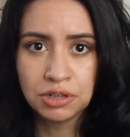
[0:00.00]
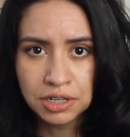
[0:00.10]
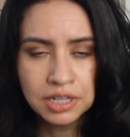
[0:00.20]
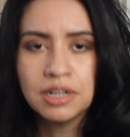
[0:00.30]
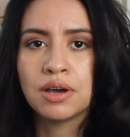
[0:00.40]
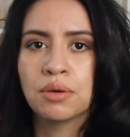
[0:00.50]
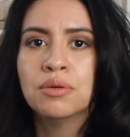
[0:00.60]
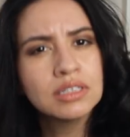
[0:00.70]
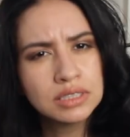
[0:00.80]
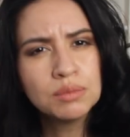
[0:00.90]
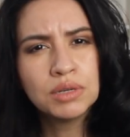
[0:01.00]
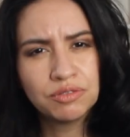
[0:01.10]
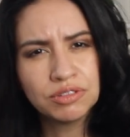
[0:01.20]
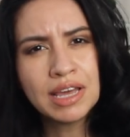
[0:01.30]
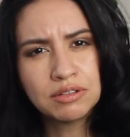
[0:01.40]
No, no, no. Get some
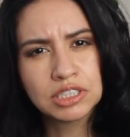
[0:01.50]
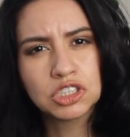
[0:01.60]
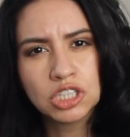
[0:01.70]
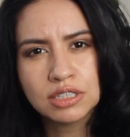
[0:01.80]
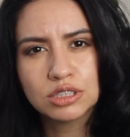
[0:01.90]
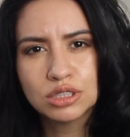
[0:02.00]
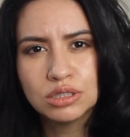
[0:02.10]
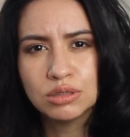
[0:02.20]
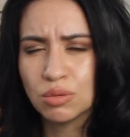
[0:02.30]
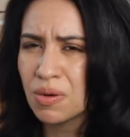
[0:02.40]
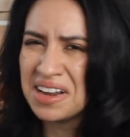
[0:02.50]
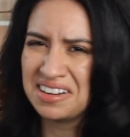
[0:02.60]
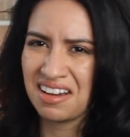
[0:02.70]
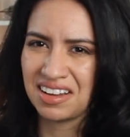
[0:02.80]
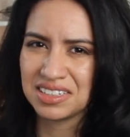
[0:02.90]
unflattering shots too. Why
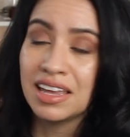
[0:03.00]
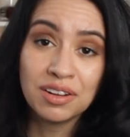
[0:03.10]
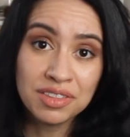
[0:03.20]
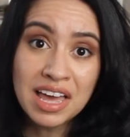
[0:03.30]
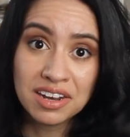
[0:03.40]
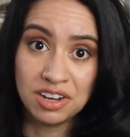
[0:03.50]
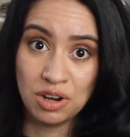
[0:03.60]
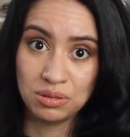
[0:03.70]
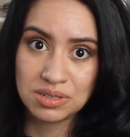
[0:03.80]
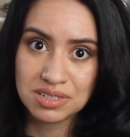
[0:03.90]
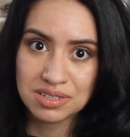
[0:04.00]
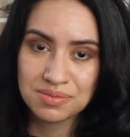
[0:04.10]
not? And on that note,